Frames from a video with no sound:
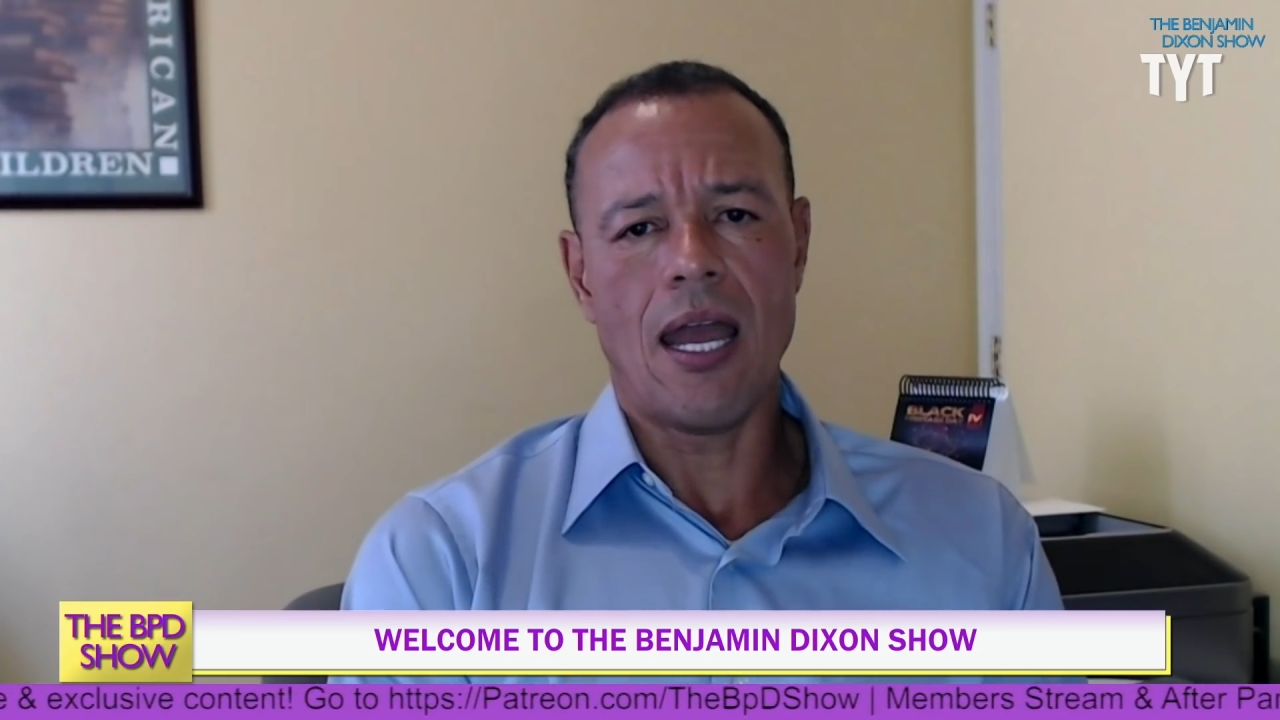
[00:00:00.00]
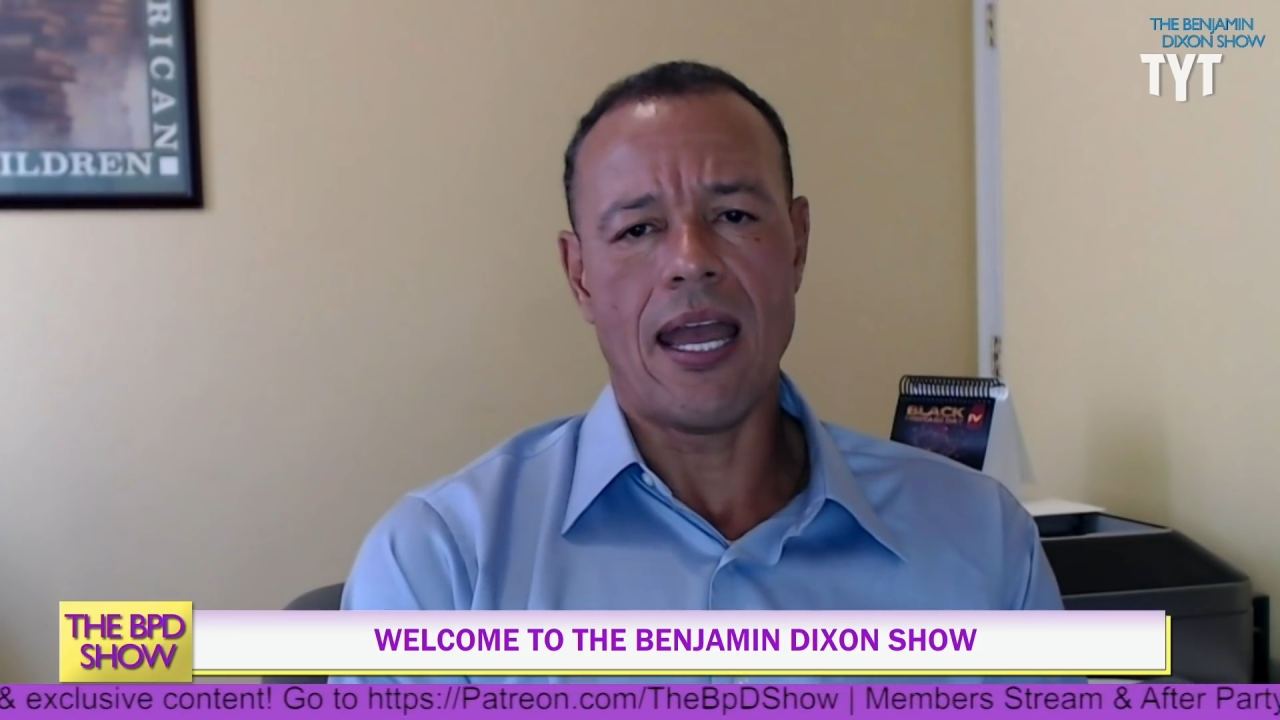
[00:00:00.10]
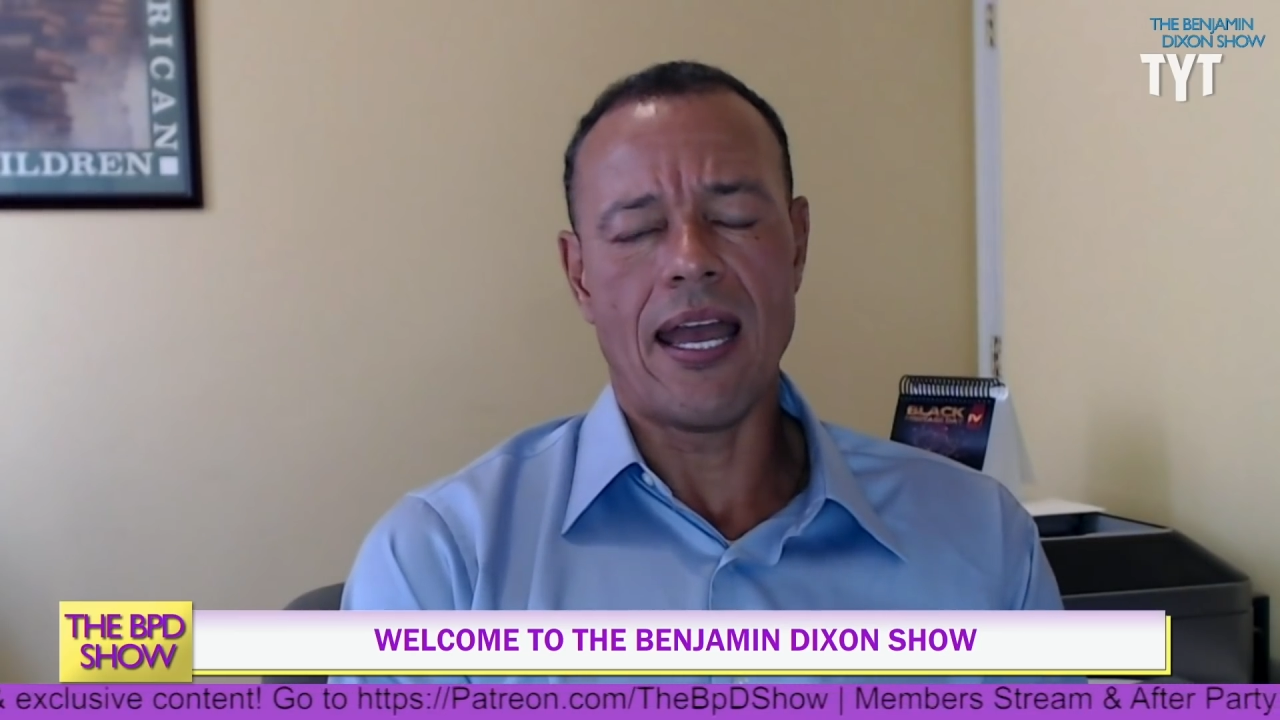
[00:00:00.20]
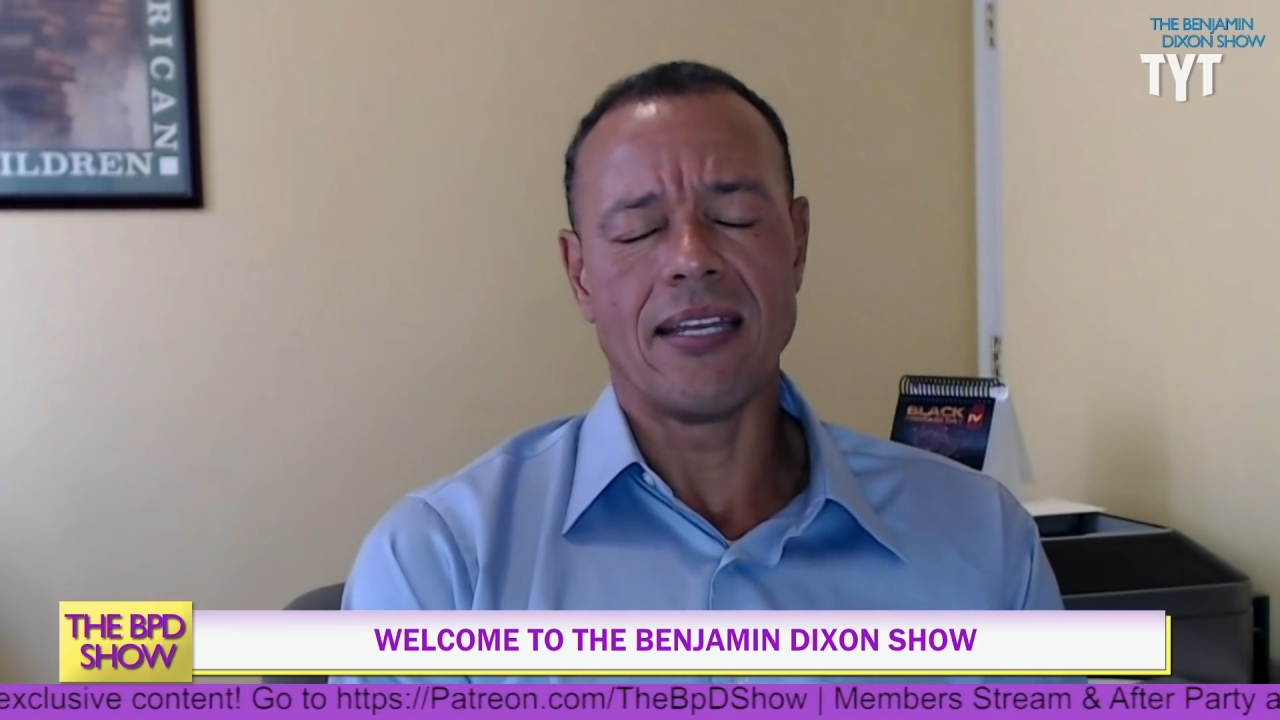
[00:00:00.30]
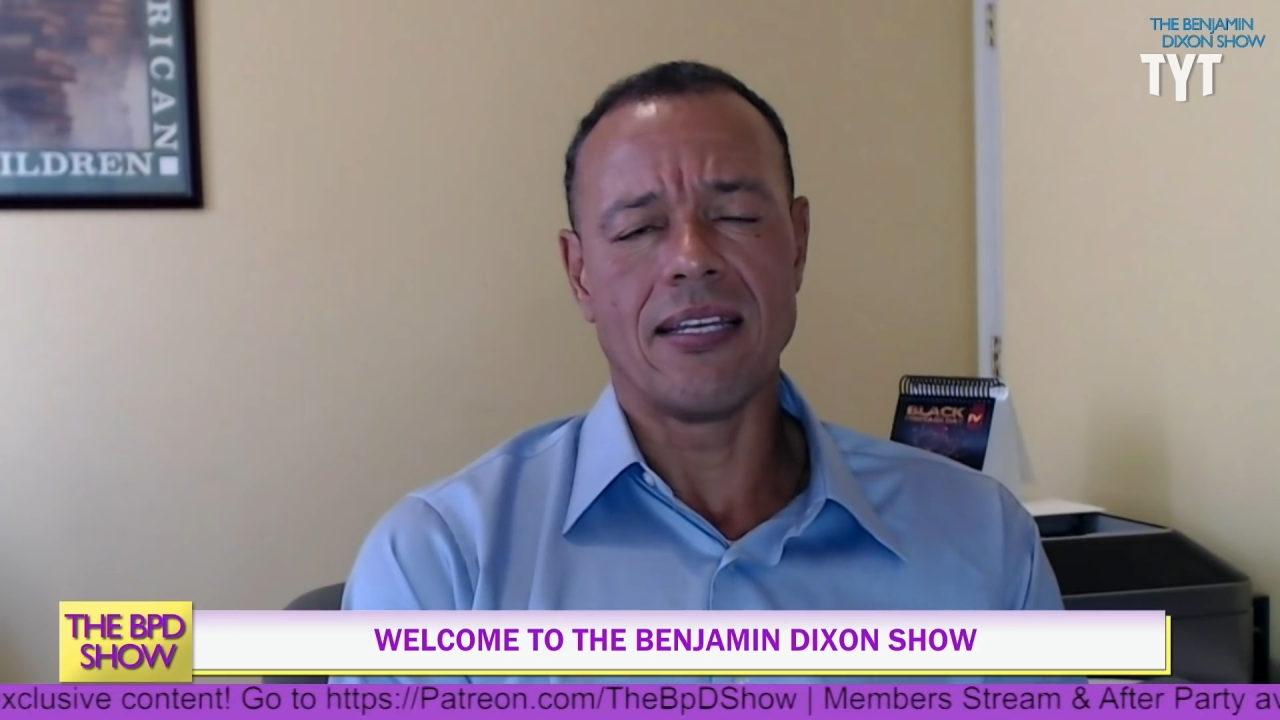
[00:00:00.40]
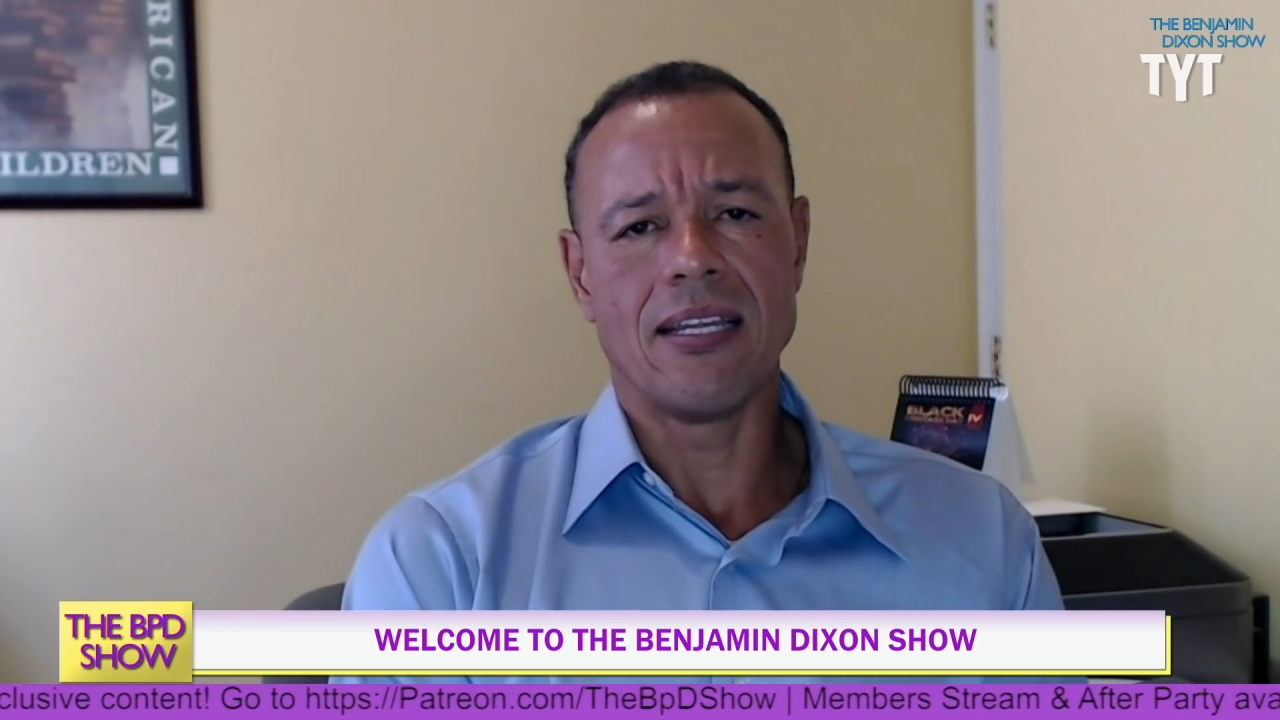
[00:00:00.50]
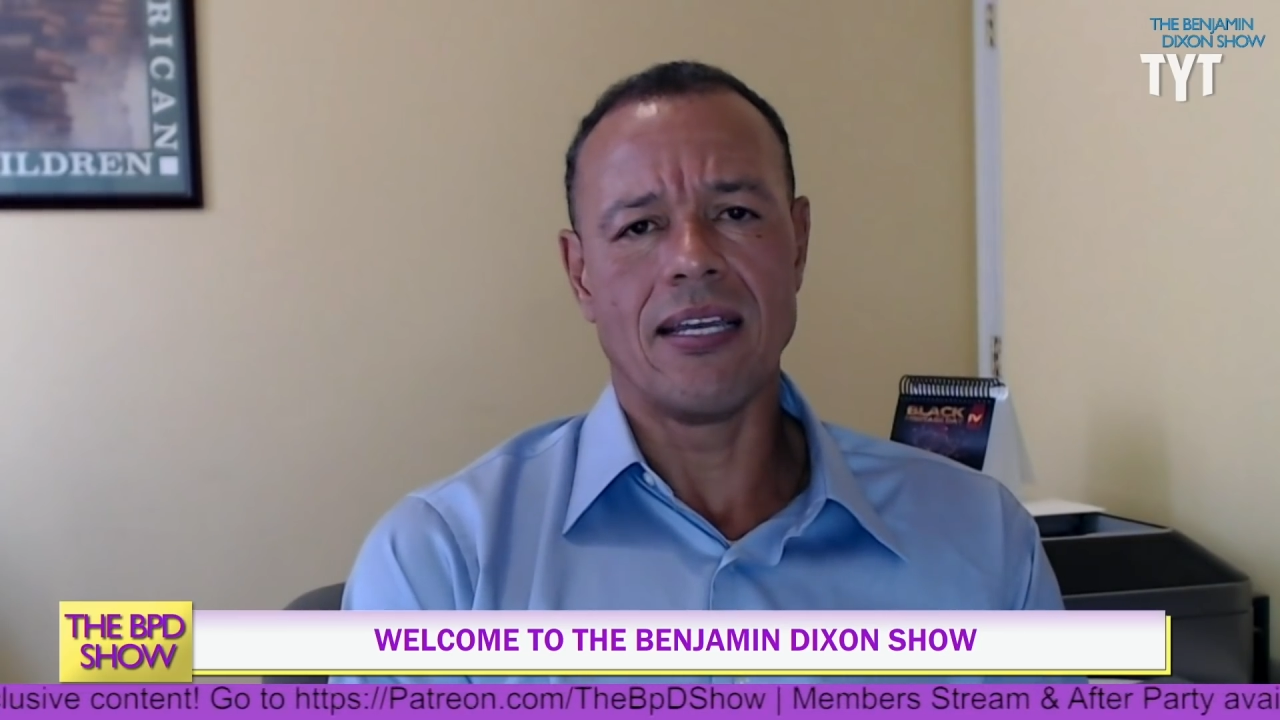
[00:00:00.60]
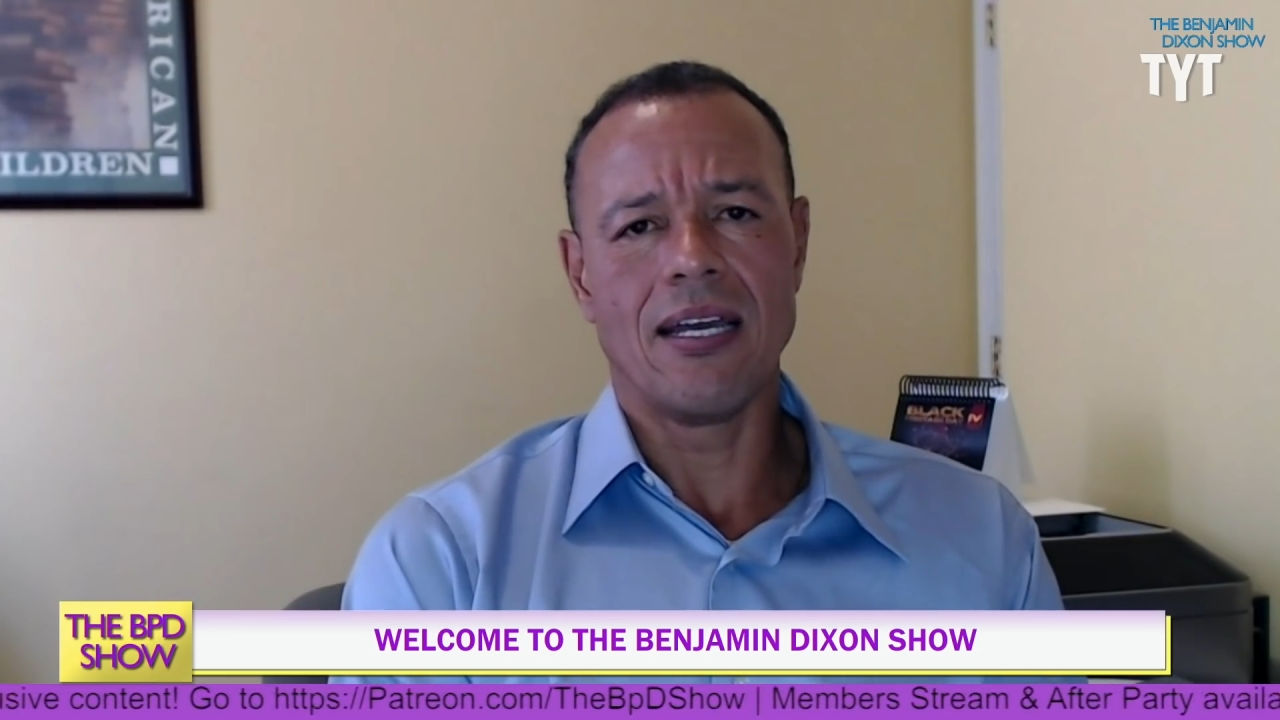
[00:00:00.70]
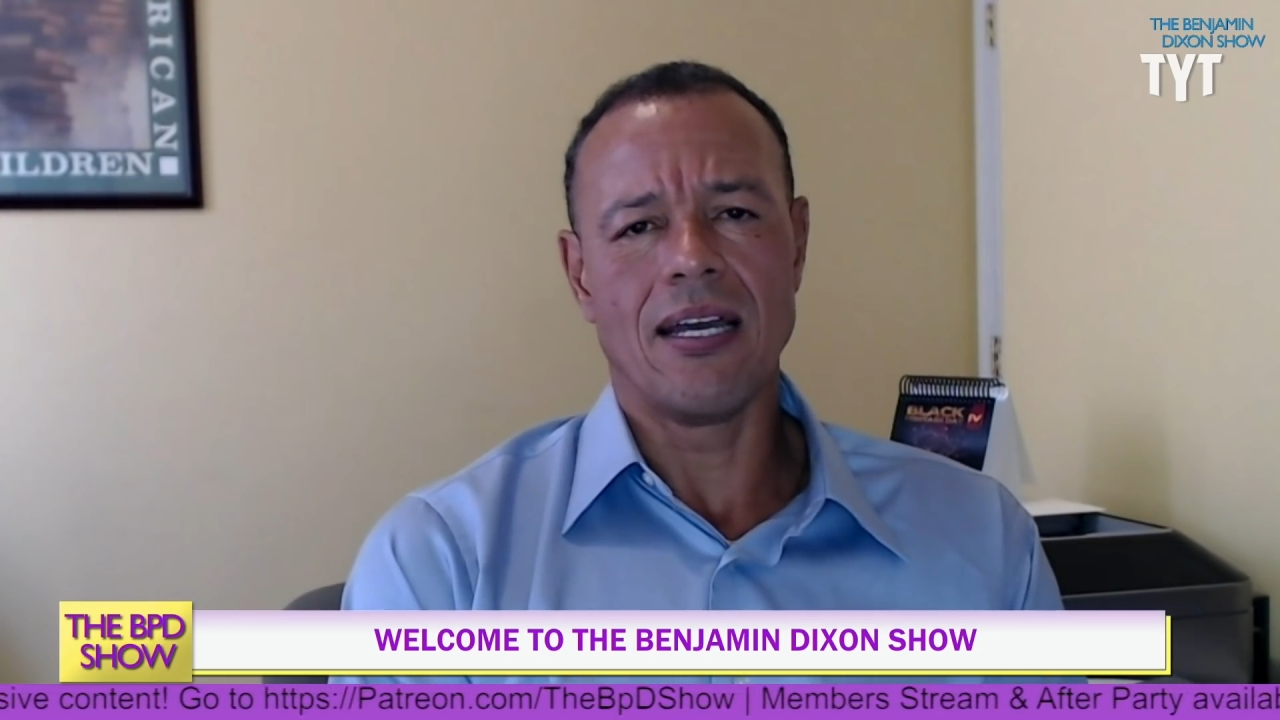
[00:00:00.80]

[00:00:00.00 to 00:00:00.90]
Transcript: And